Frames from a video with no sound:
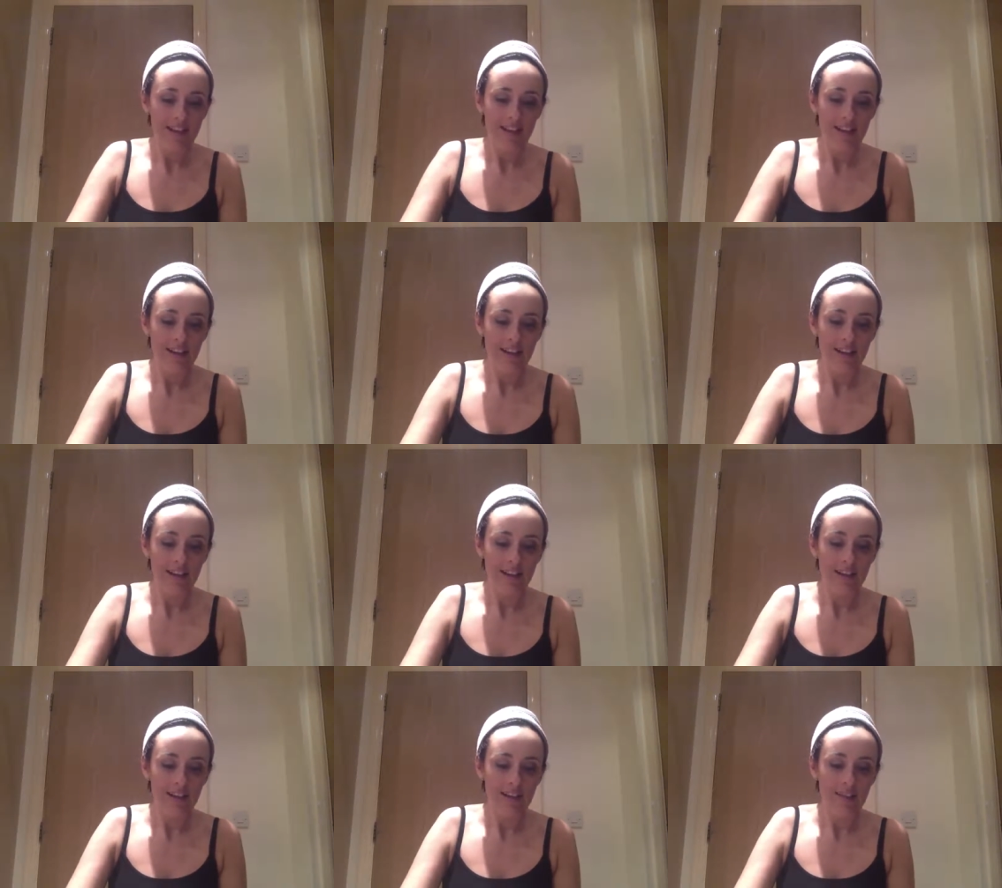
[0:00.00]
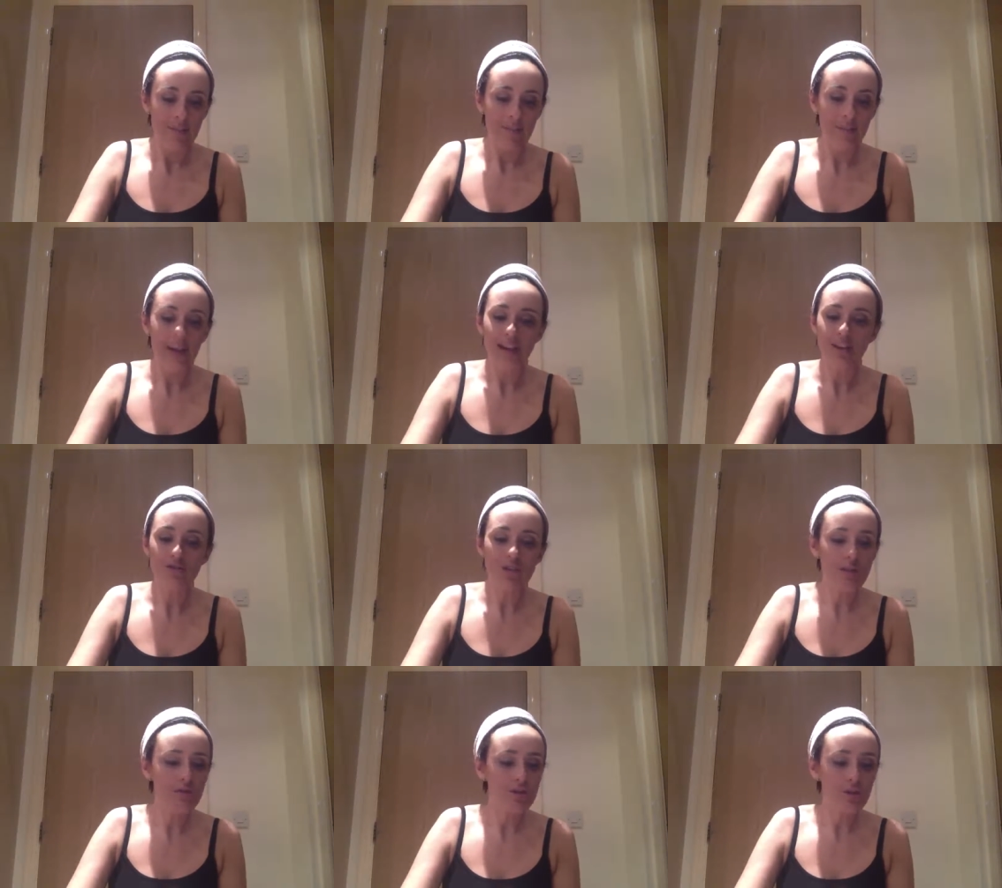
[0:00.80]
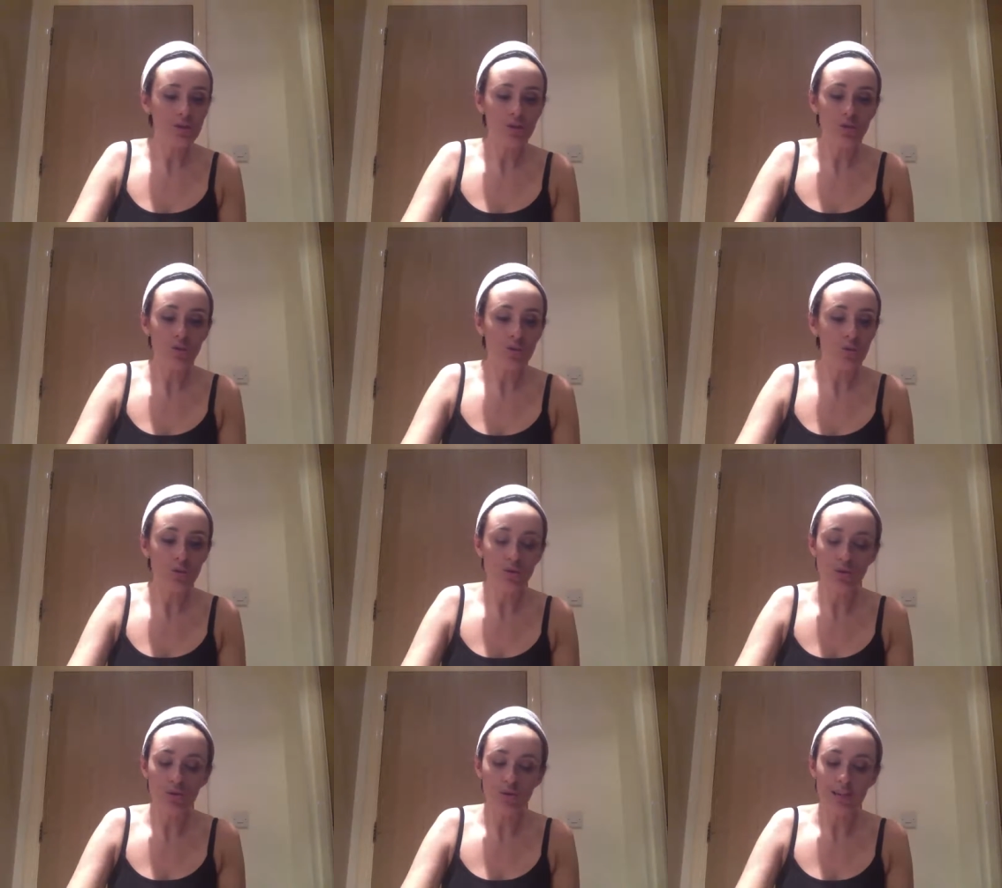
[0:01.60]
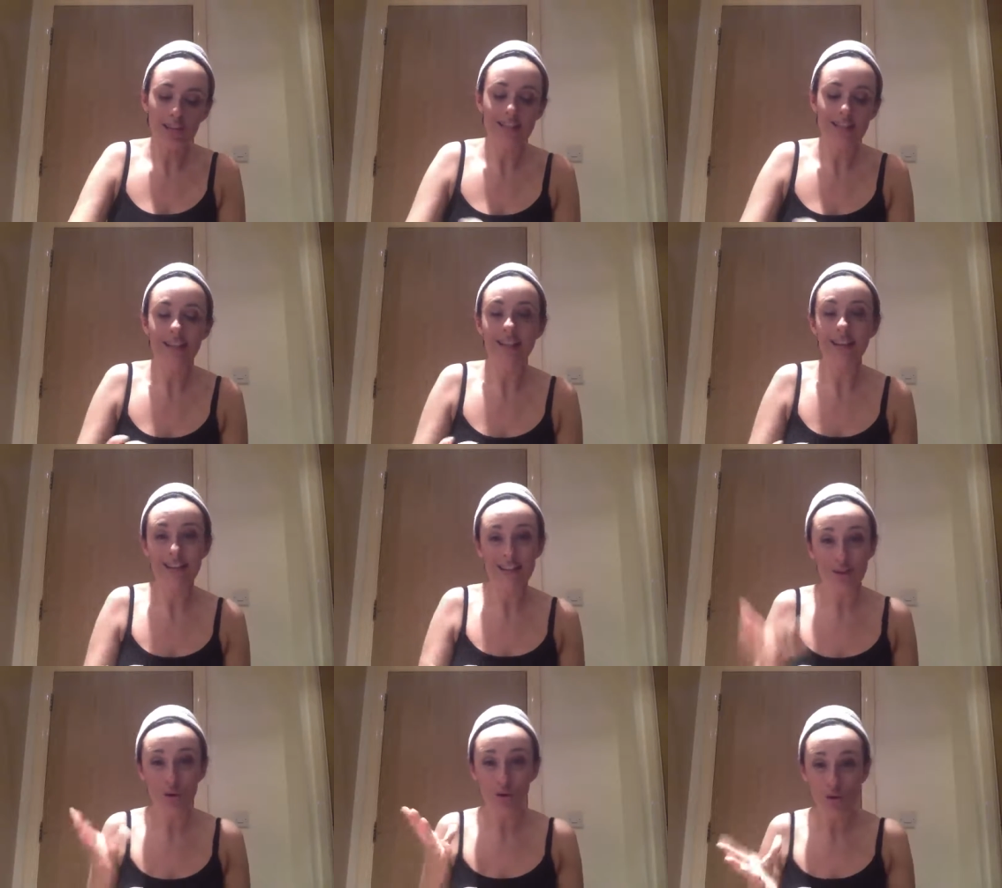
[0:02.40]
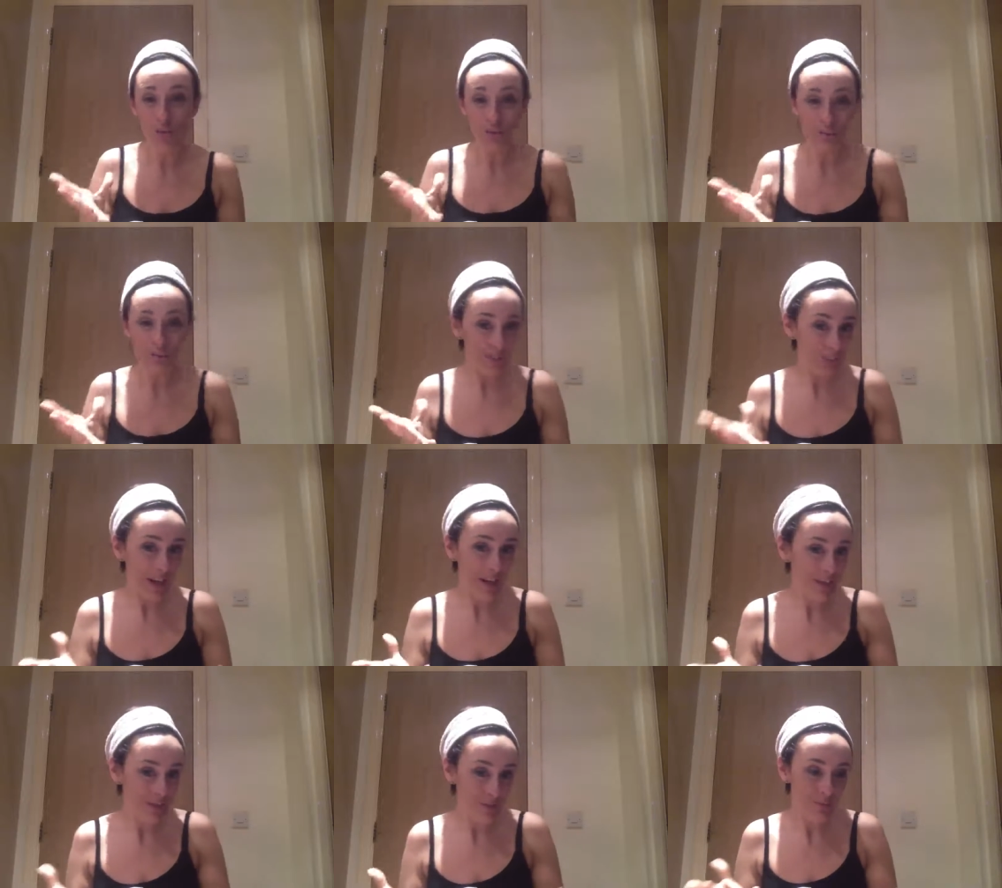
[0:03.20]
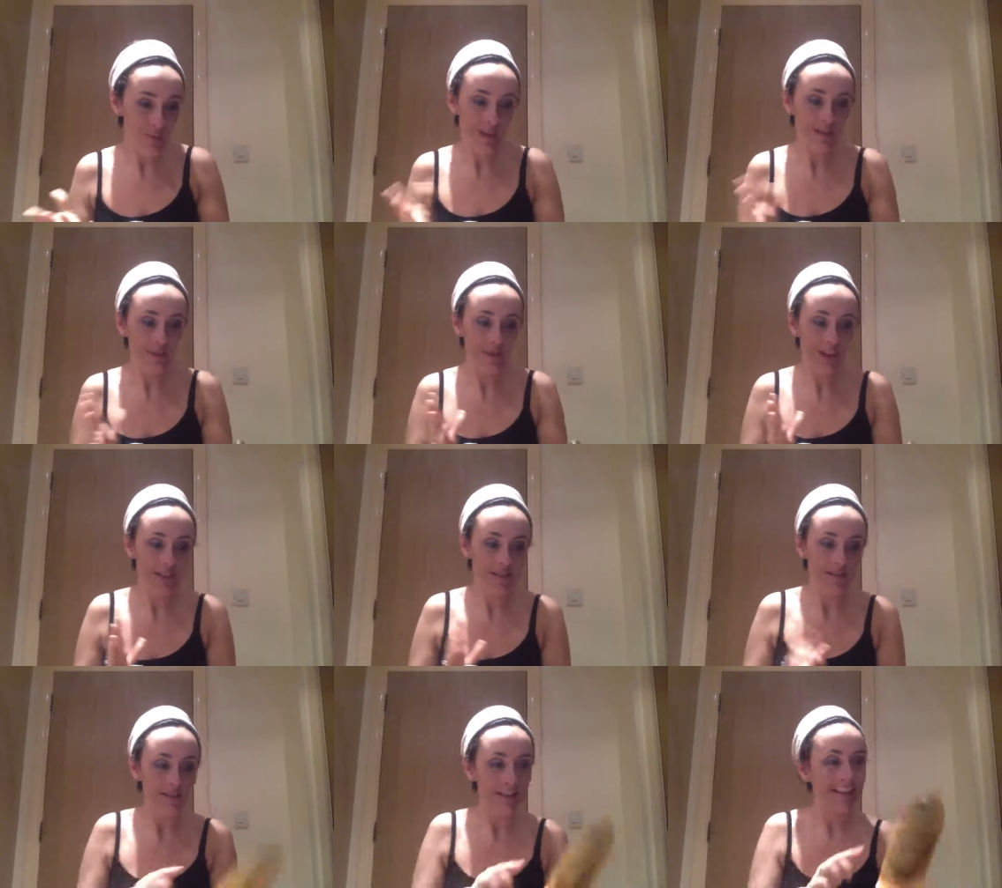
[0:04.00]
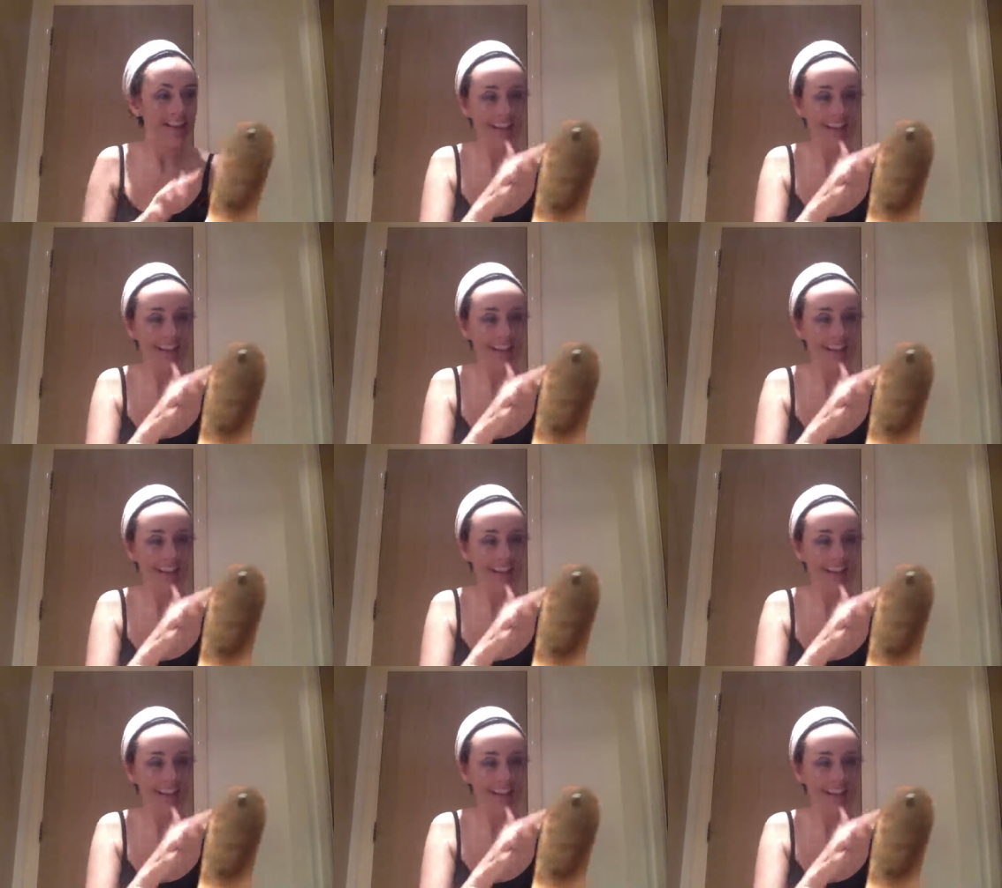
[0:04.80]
But I just don't go too crazy, and it's all personal preference.